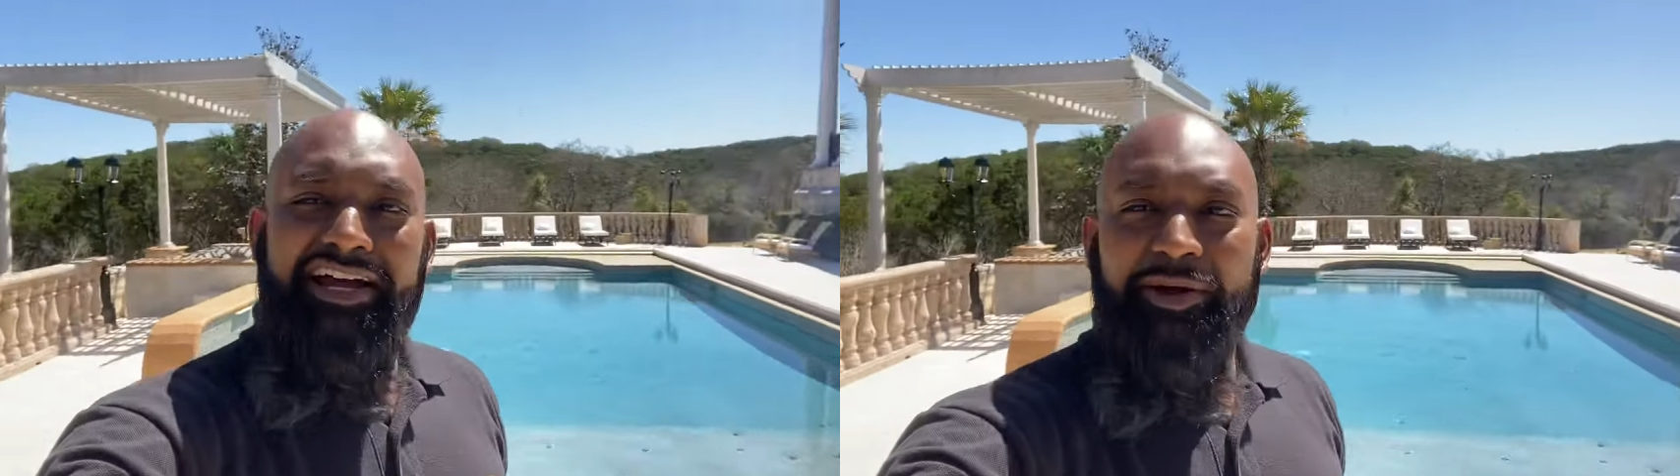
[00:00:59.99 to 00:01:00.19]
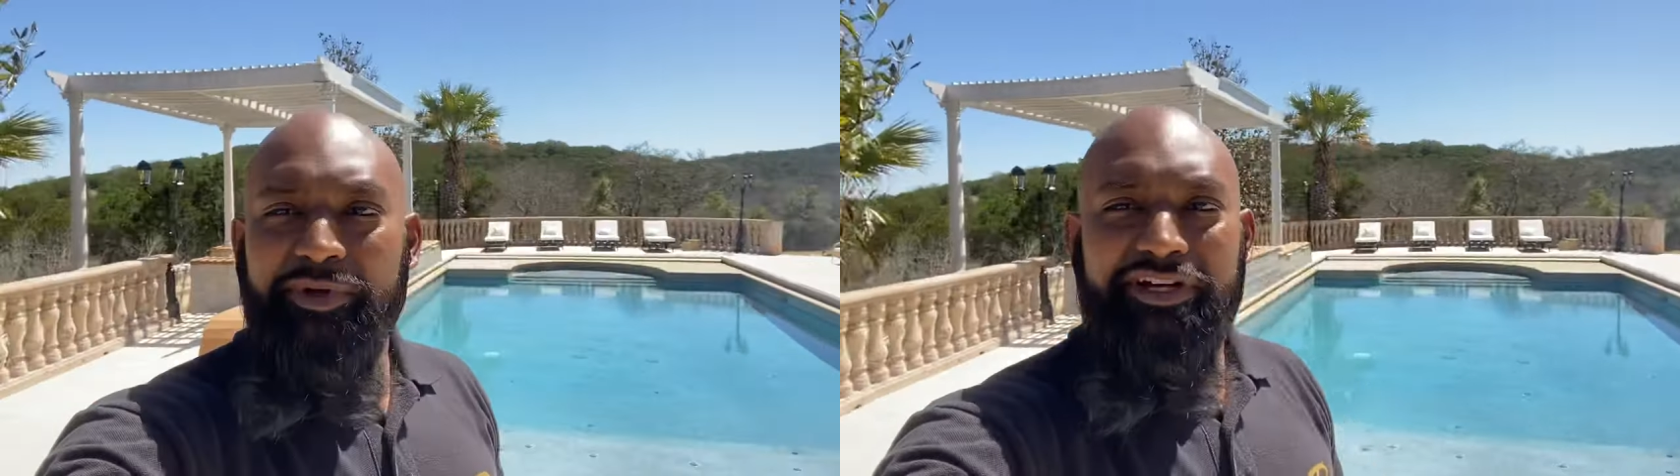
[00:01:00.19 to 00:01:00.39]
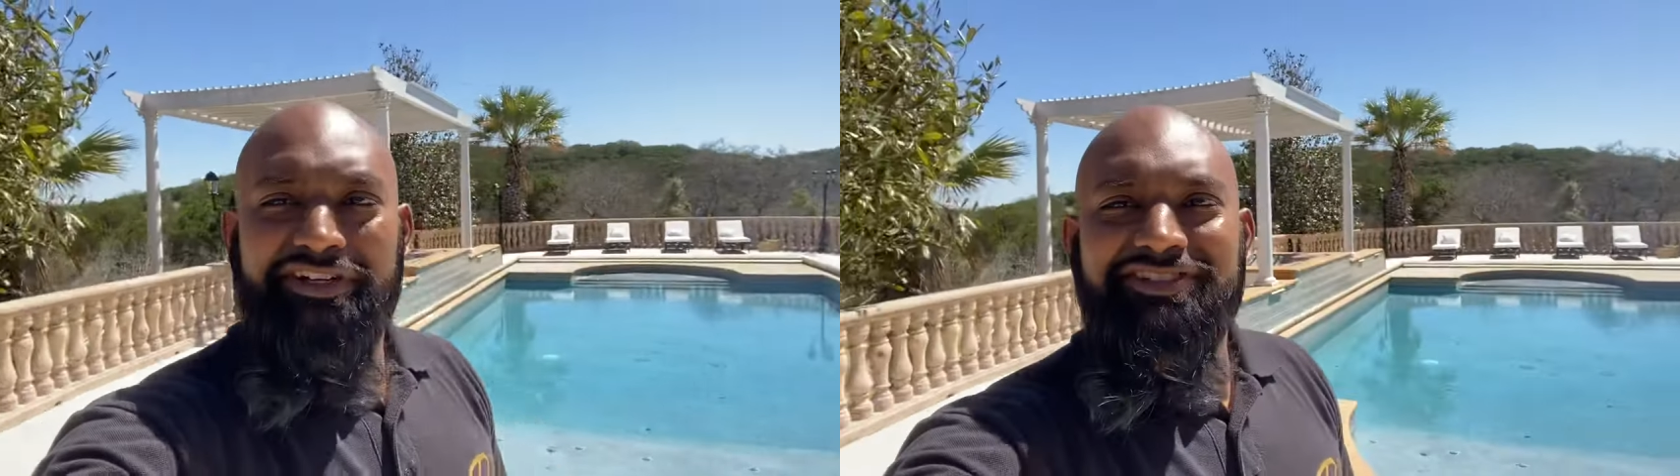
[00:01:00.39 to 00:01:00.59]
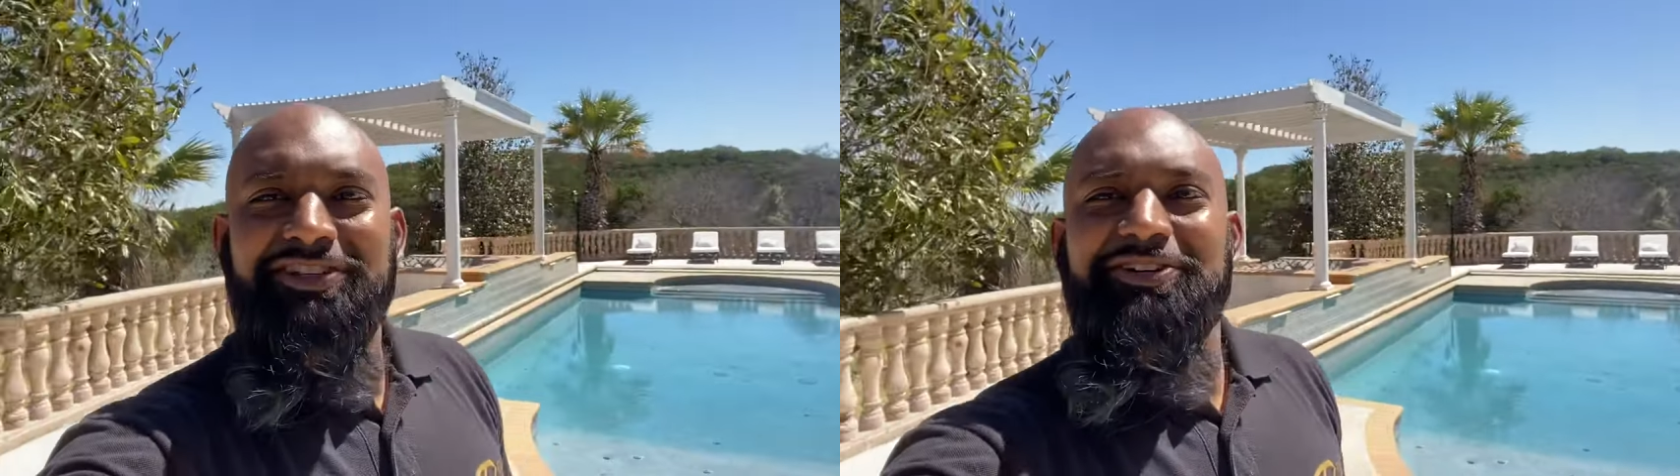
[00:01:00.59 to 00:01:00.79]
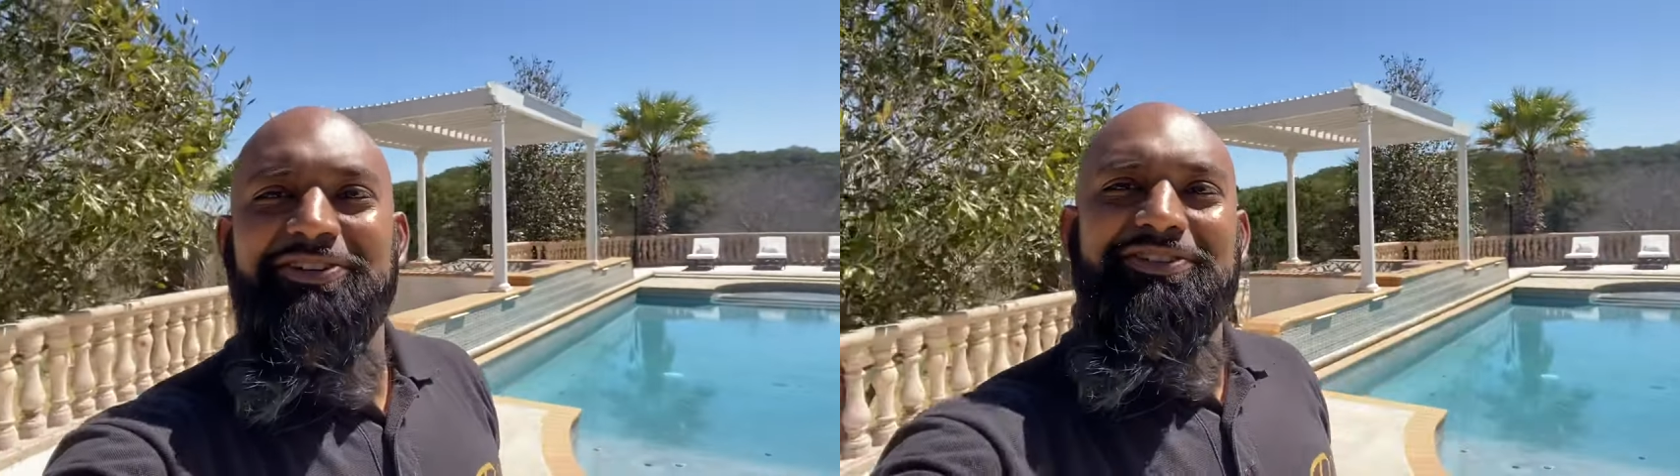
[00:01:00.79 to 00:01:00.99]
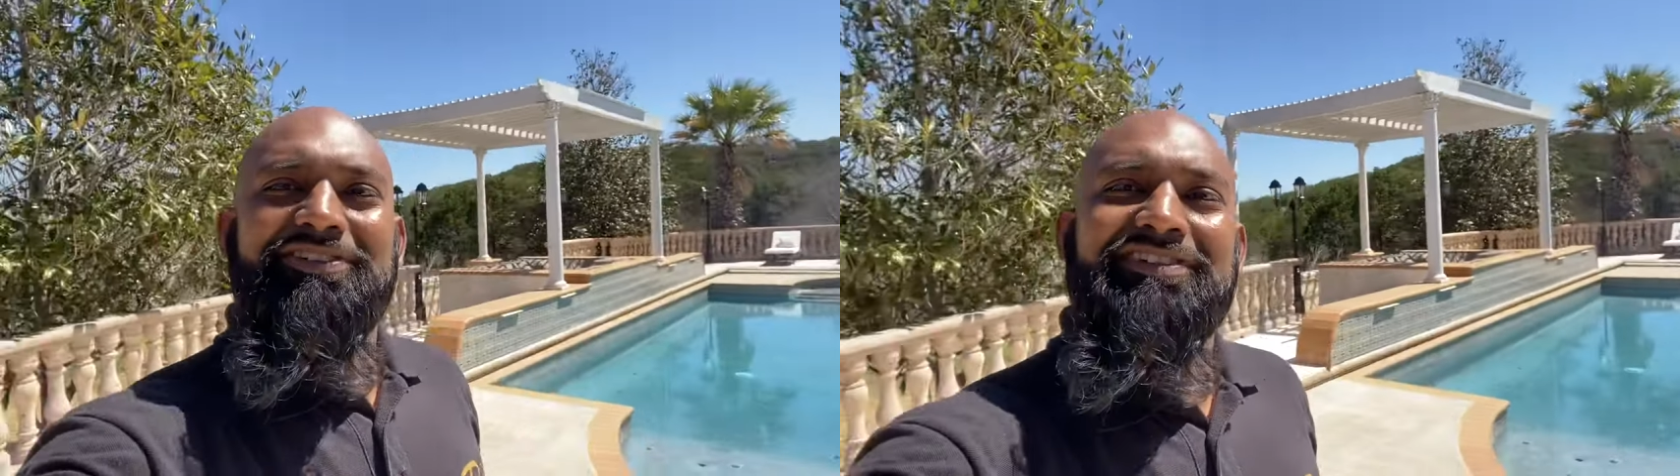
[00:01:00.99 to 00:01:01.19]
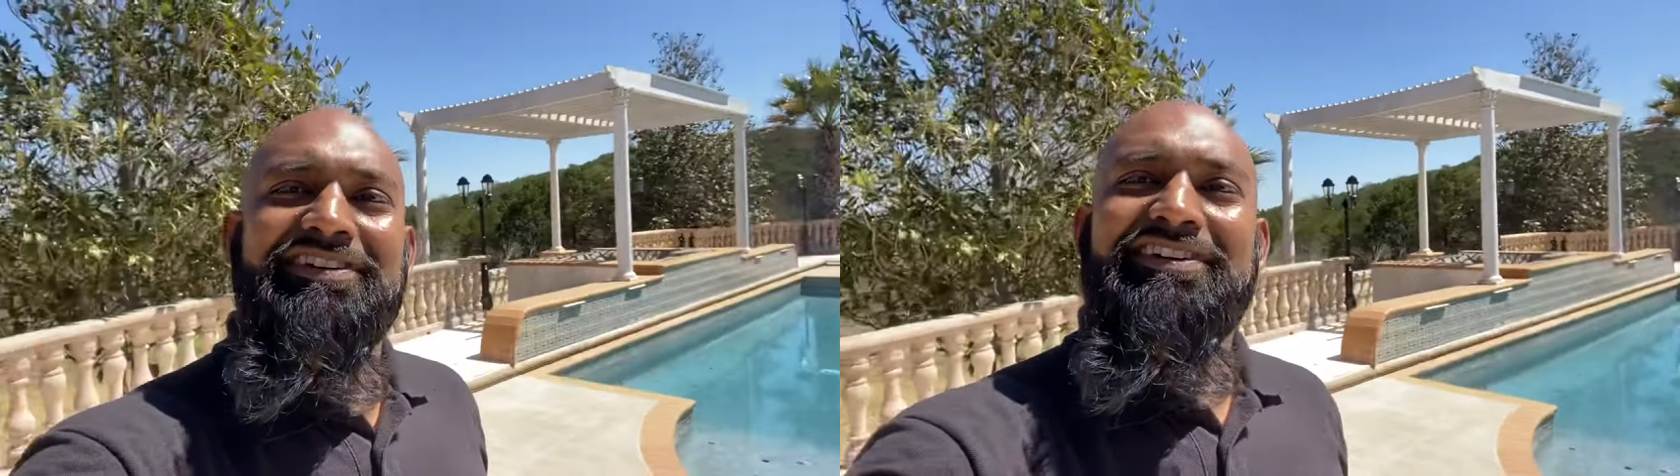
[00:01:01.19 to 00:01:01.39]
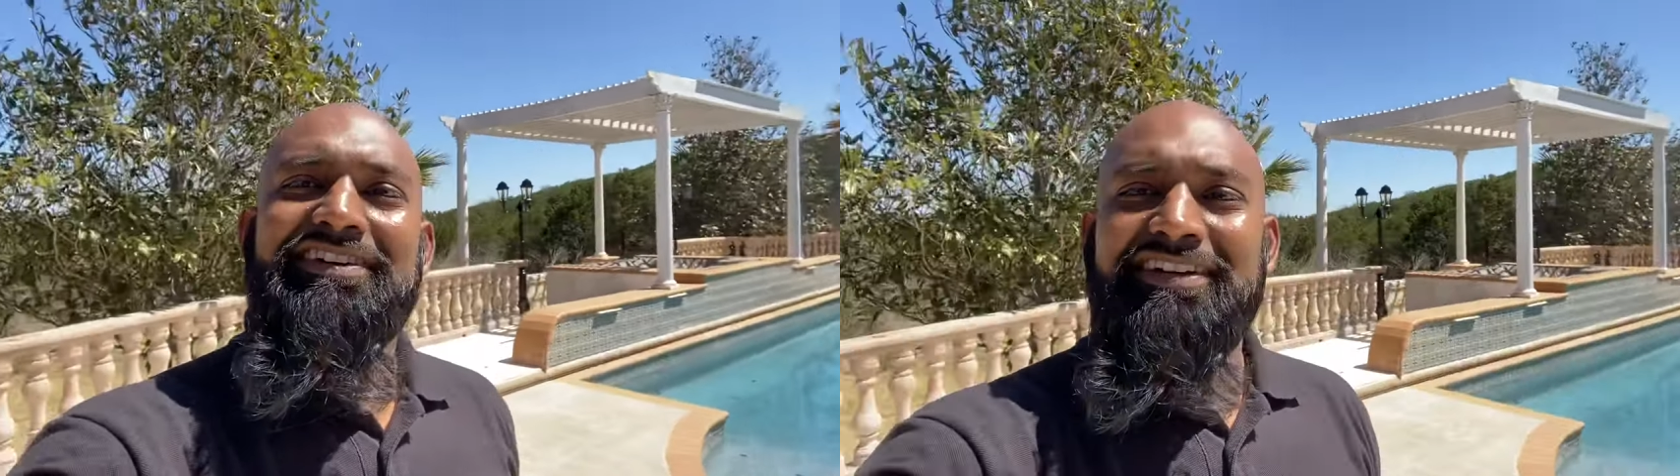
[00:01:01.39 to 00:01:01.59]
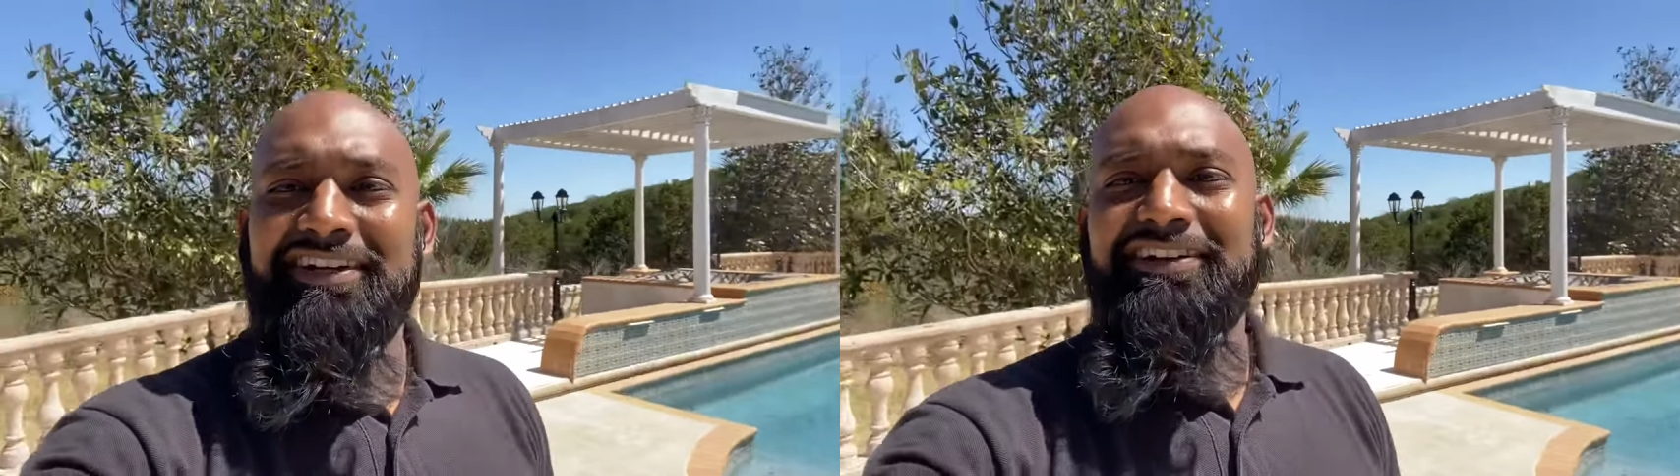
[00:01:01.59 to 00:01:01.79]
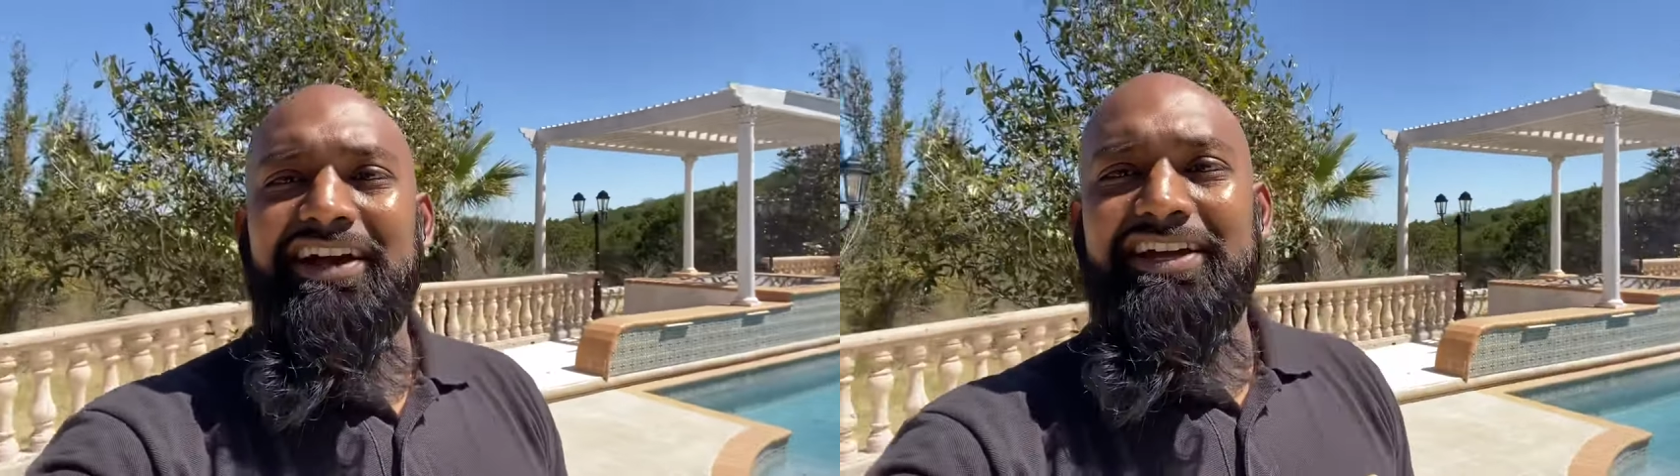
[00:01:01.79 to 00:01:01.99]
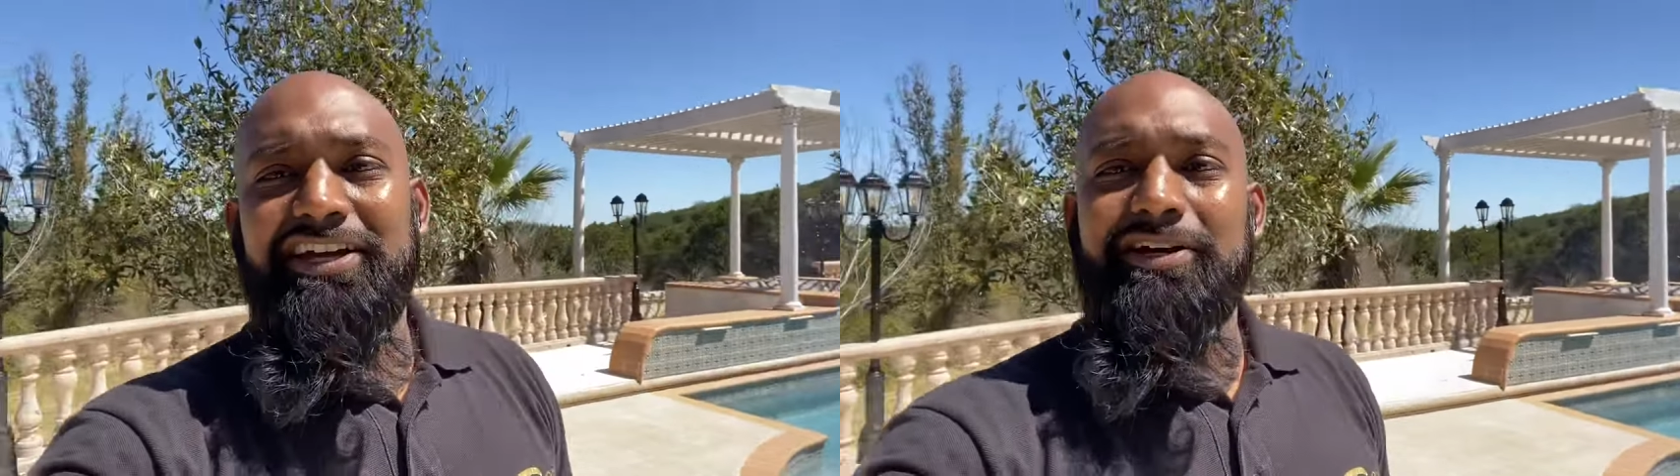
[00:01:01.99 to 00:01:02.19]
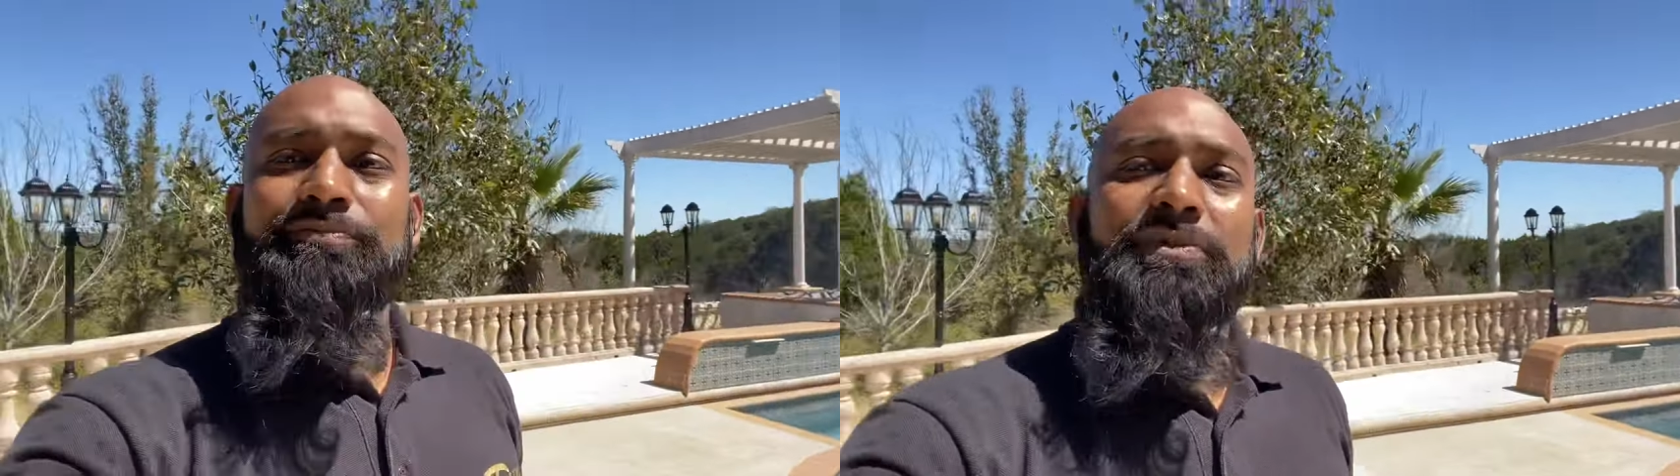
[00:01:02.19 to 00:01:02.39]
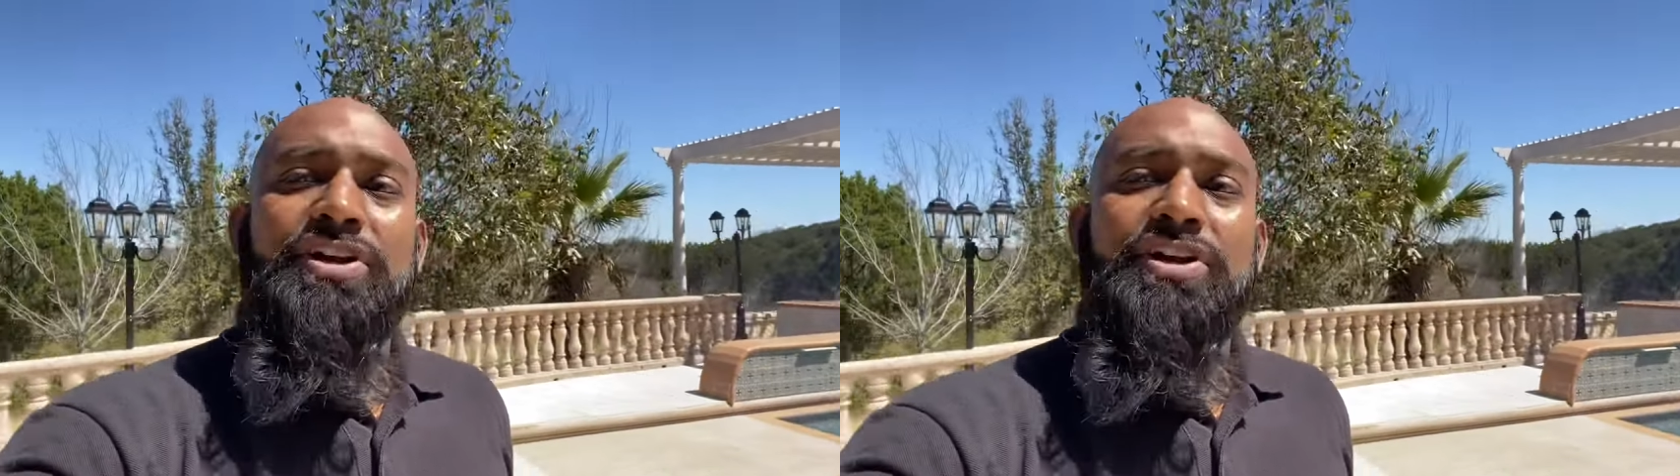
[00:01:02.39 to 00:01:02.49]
I'm here, so here I am.